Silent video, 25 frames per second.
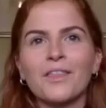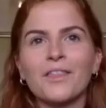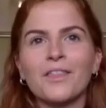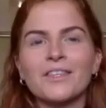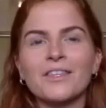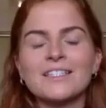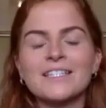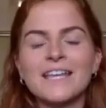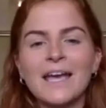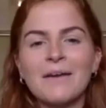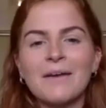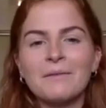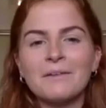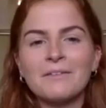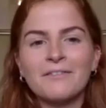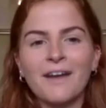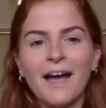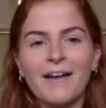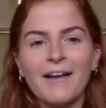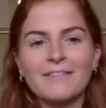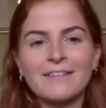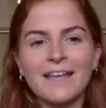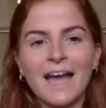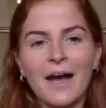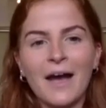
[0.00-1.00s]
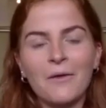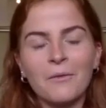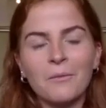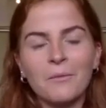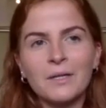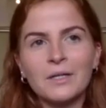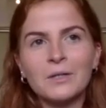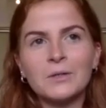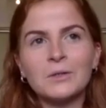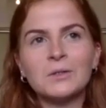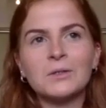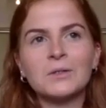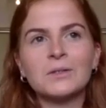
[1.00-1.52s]
The day we found out,
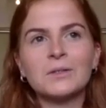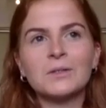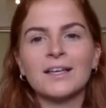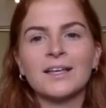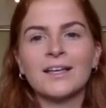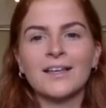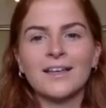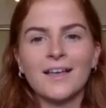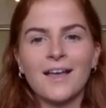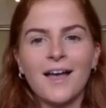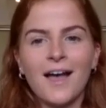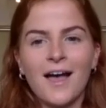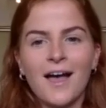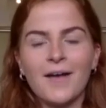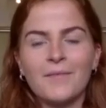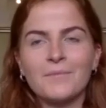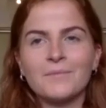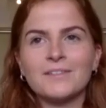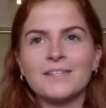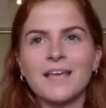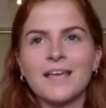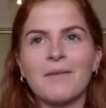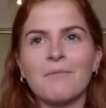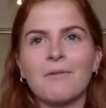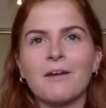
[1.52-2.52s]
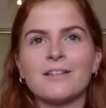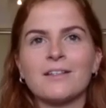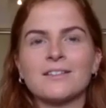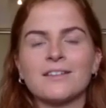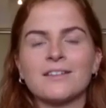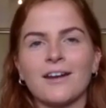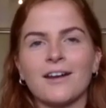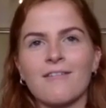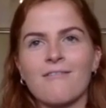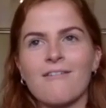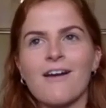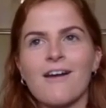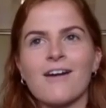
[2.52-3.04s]
we all celebrated
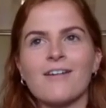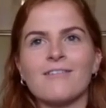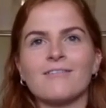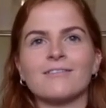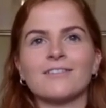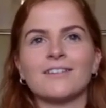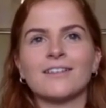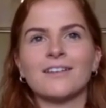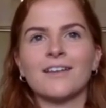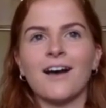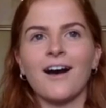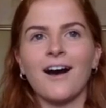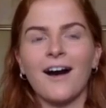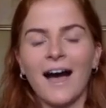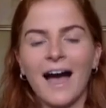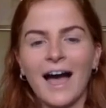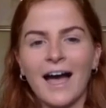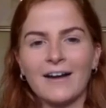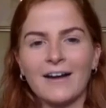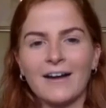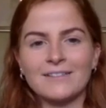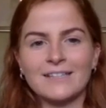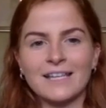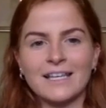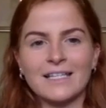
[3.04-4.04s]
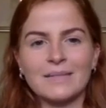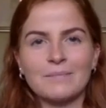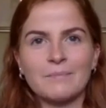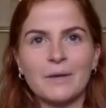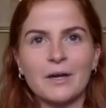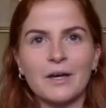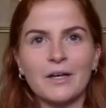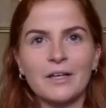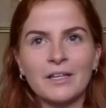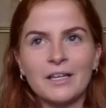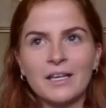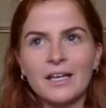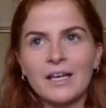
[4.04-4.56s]
on our own, at our houses.
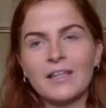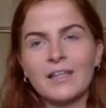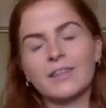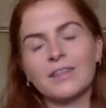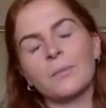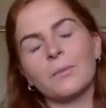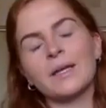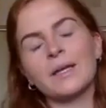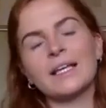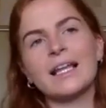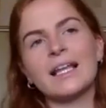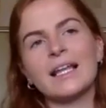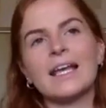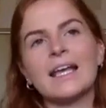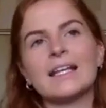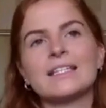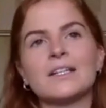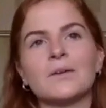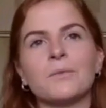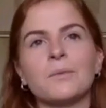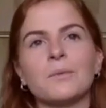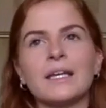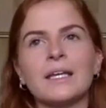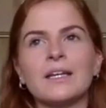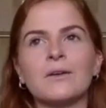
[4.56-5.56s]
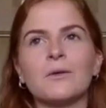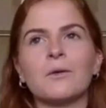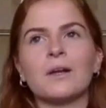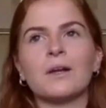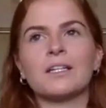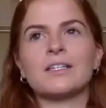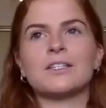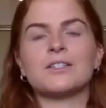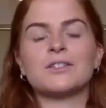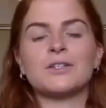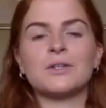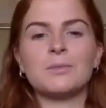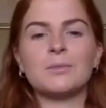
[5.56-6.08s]
But the week later, we all
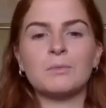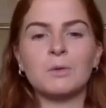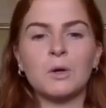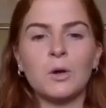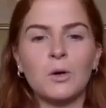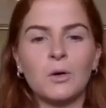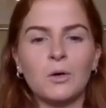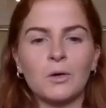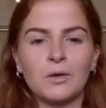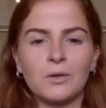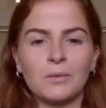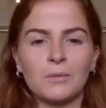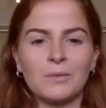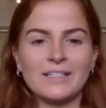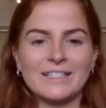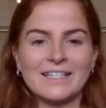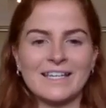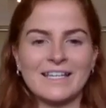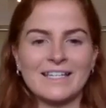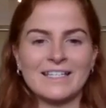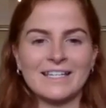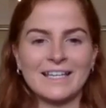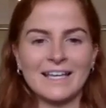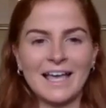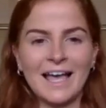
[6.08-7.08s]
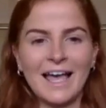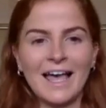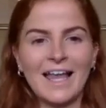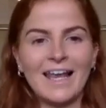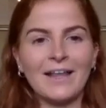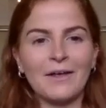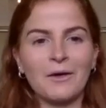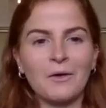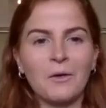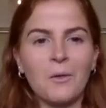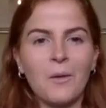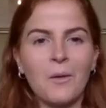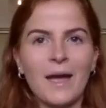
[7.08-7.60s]
had a Zoom call and we did a
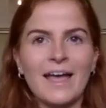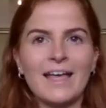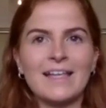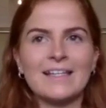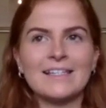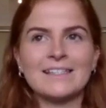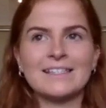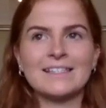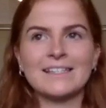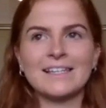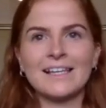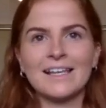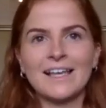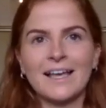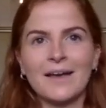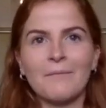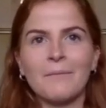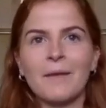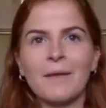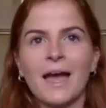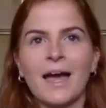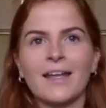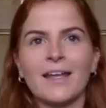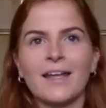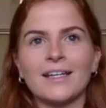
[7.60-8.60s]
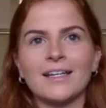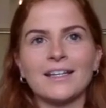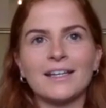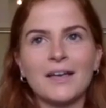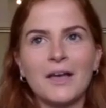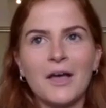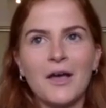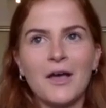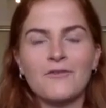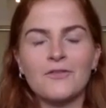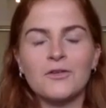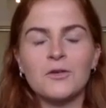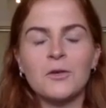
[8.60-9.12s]
little quiz. We had
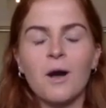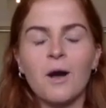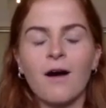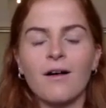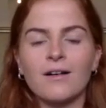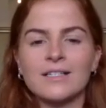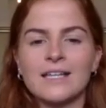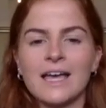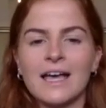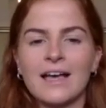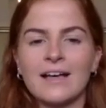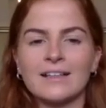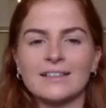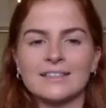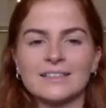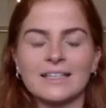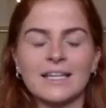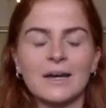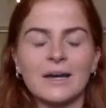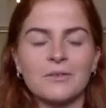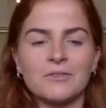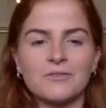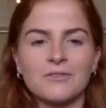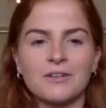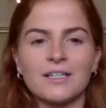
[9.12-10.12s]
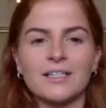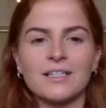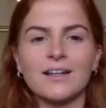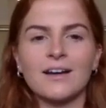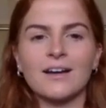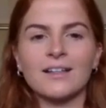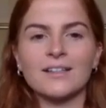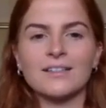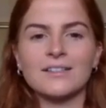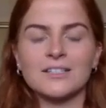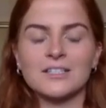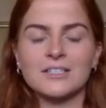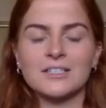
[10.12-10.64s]
a few cocktails and that was really
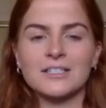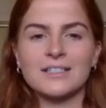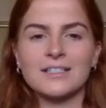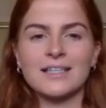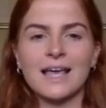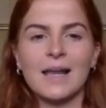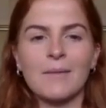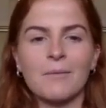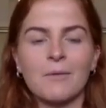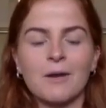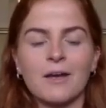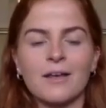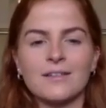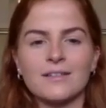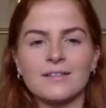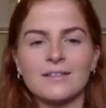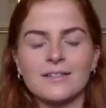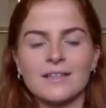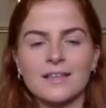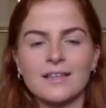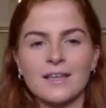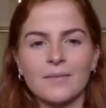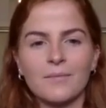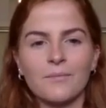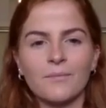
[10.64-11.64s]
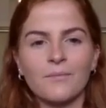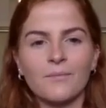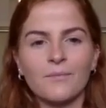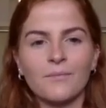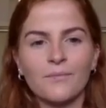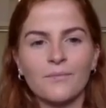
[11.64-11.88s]
nice, just to celebrate as a team.